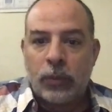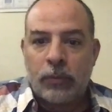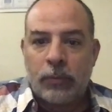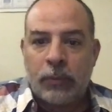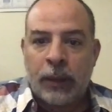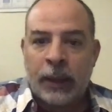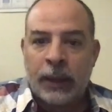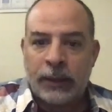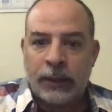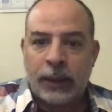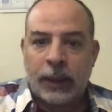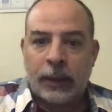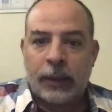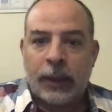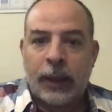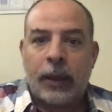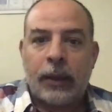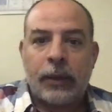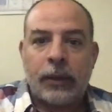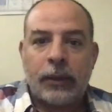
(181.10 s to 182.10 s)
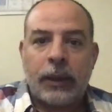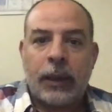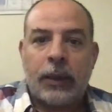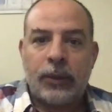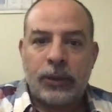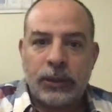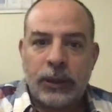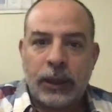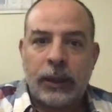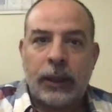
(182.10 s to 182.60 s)
on Mars that are now
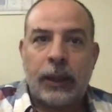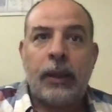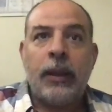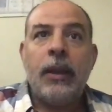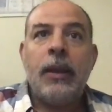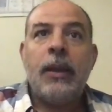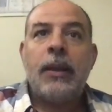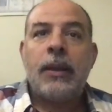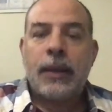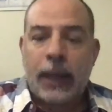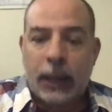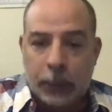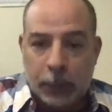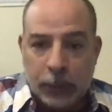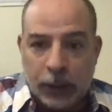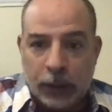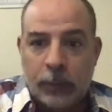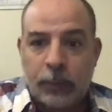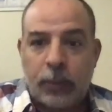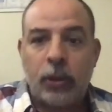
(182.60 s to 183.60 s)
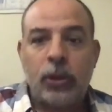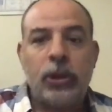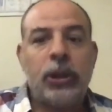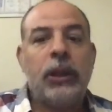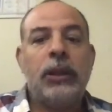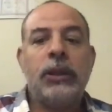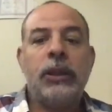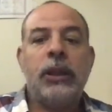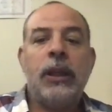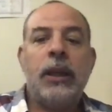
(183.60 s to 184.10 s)
studying carbonate
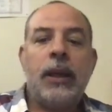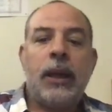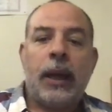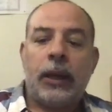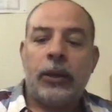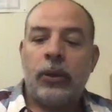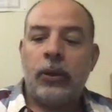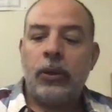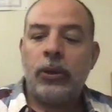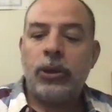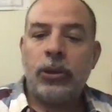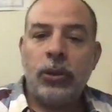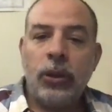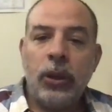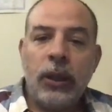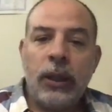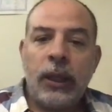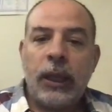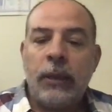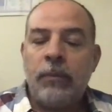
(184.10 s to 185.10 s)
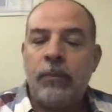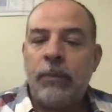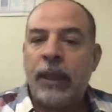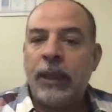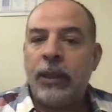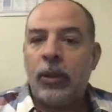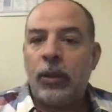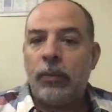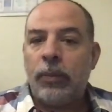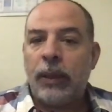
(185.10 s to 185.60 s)
deposits, and also in
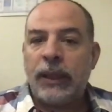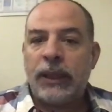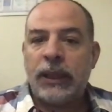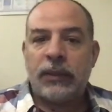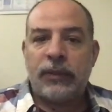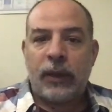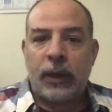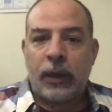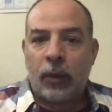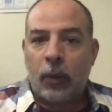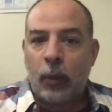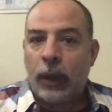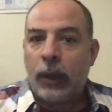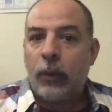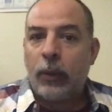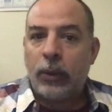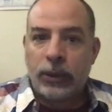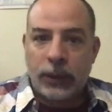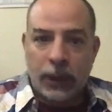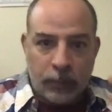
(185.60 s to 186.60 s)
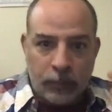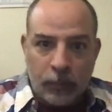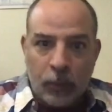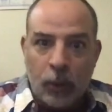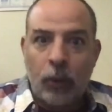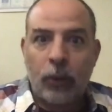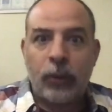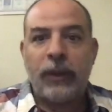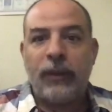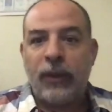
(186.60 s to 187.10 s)
many other places far away which are
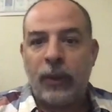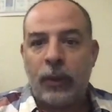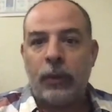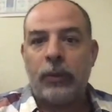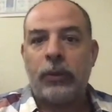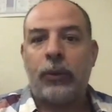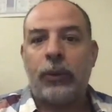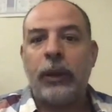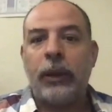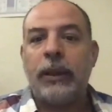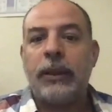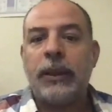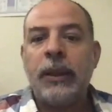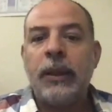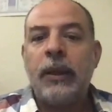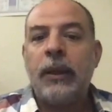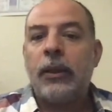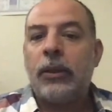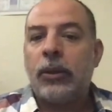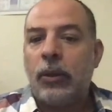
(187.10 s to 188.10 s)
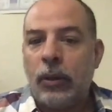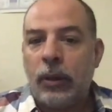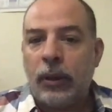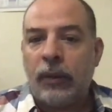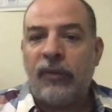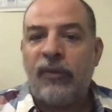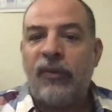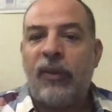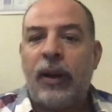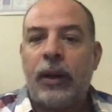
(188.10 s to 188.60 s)
more difficult to reach,
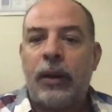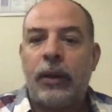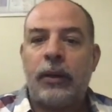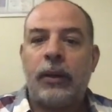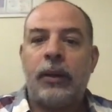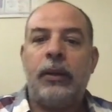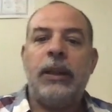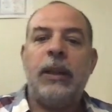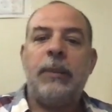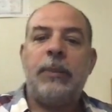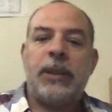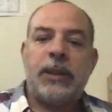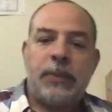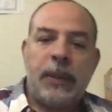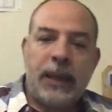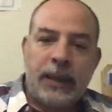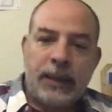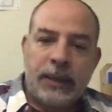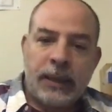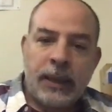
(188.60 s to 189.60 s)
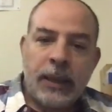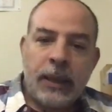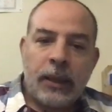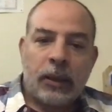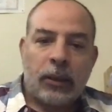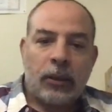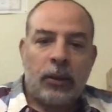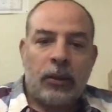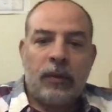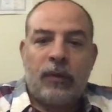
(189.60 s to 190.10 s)
in far deep space.
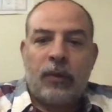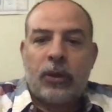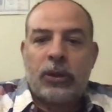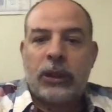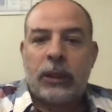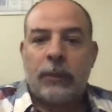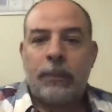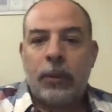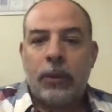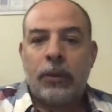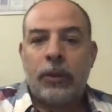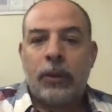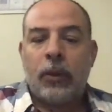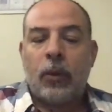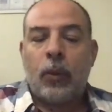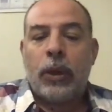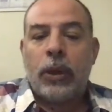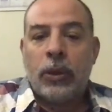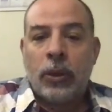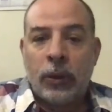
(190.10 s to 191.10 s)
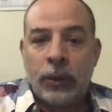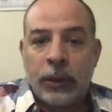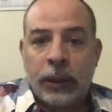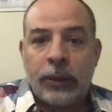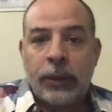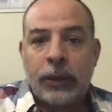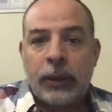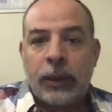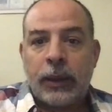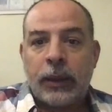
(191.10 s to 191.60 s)
For example, we know
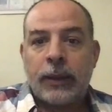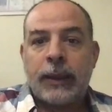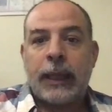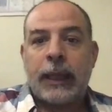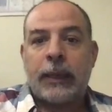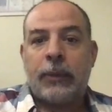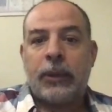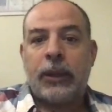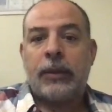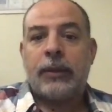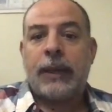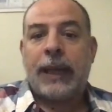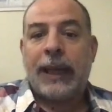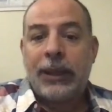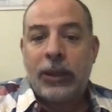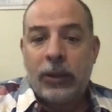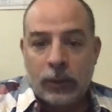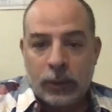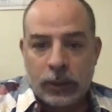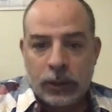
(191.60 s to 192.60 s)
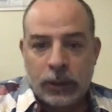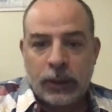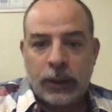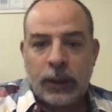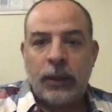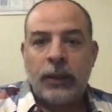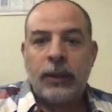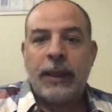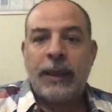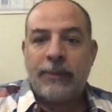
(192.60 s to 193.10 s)
that there are carbonate granules
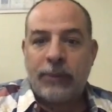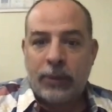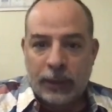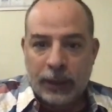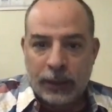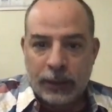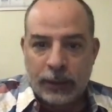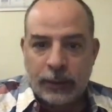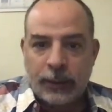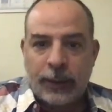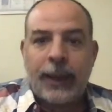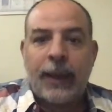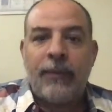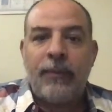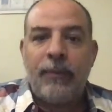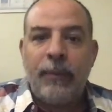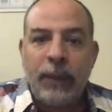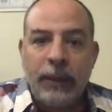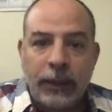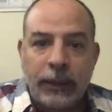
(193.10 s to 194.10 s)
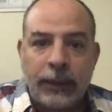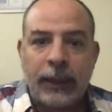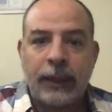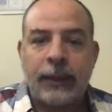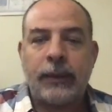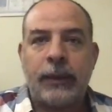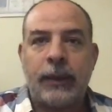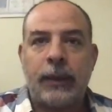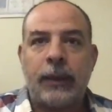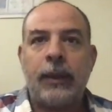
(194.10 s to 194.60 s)
in nebulas. They have been
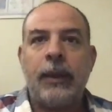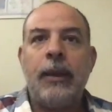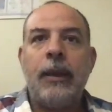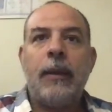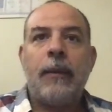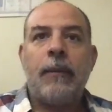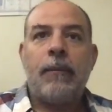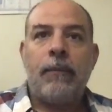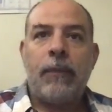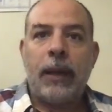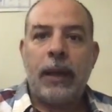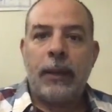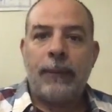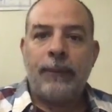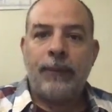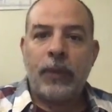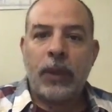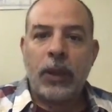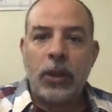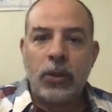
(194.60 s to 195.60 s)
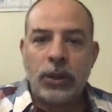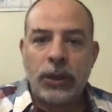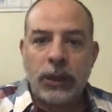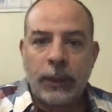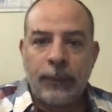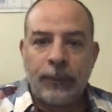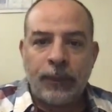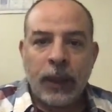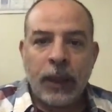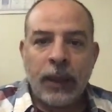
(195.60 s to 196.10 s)
detected by
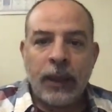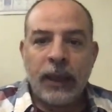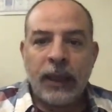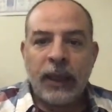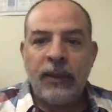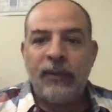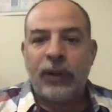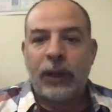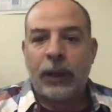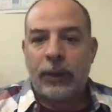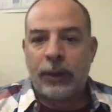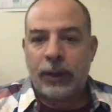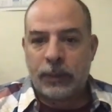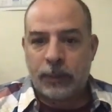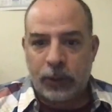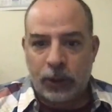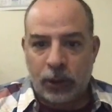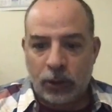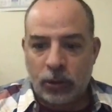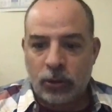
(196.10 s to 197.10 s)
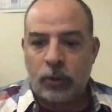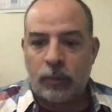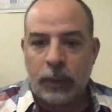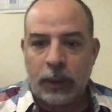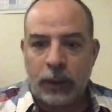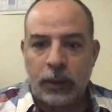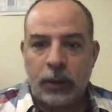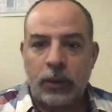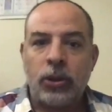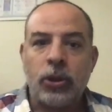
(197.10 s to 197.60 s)
using infrared
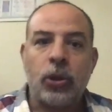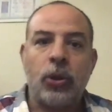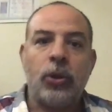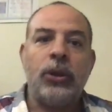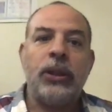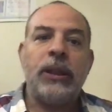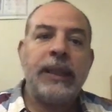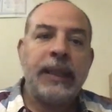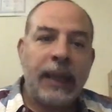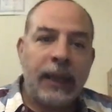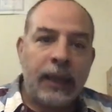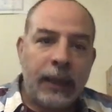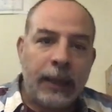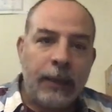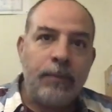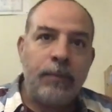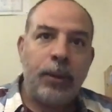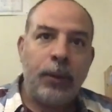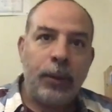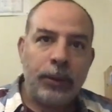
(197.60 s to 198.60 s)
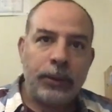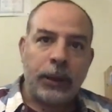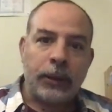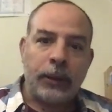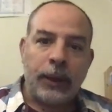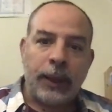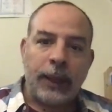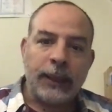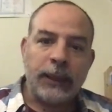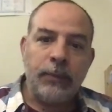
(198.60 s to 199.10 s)
spectroscopy. So they are
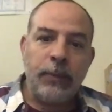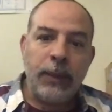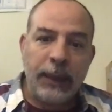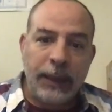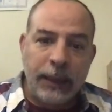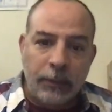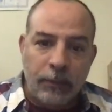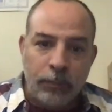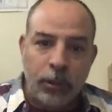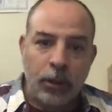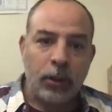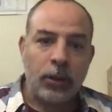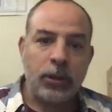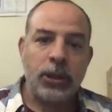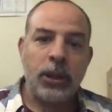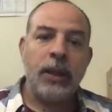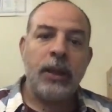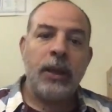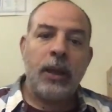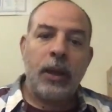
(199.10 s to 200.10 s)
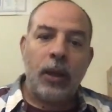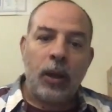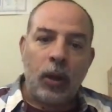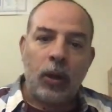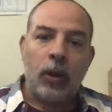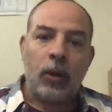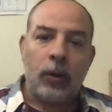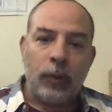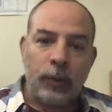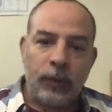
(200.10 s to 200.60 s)
important as building blocks
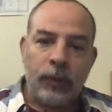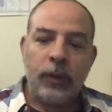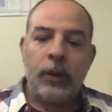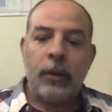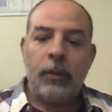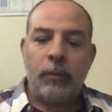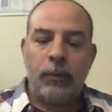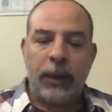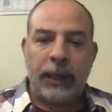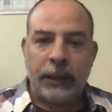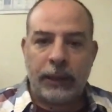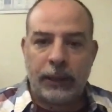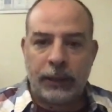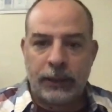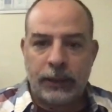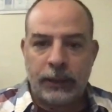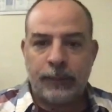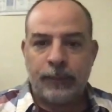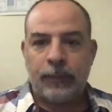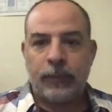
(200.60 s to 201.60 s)
of planets.